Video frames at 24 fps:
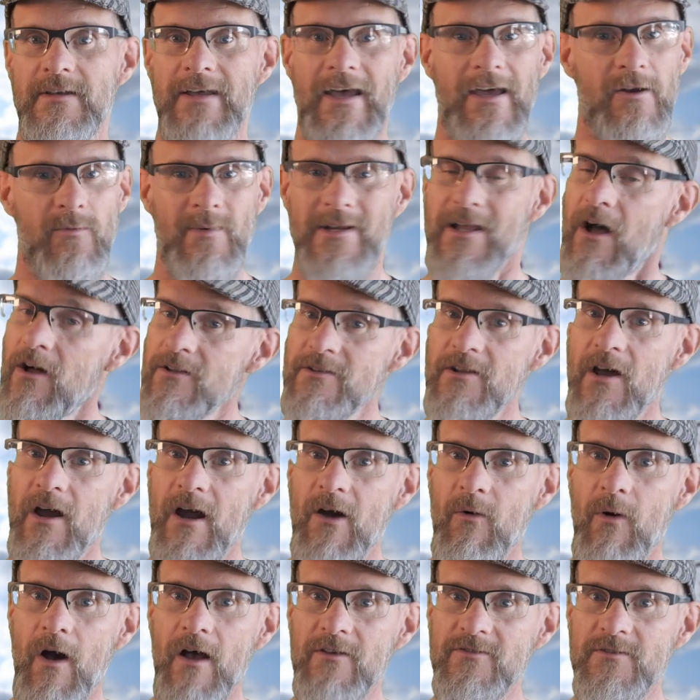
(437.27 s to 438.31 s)
And we all know
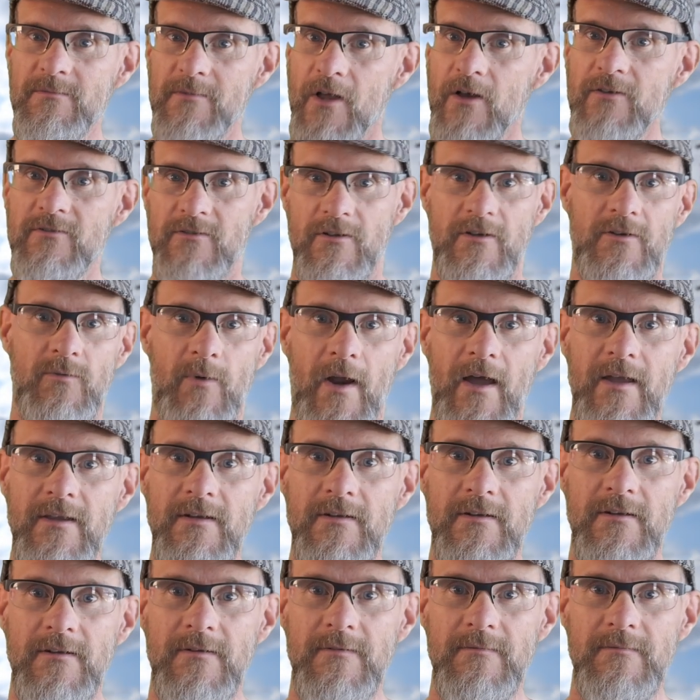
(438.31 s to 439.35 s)
how awesome those look, right?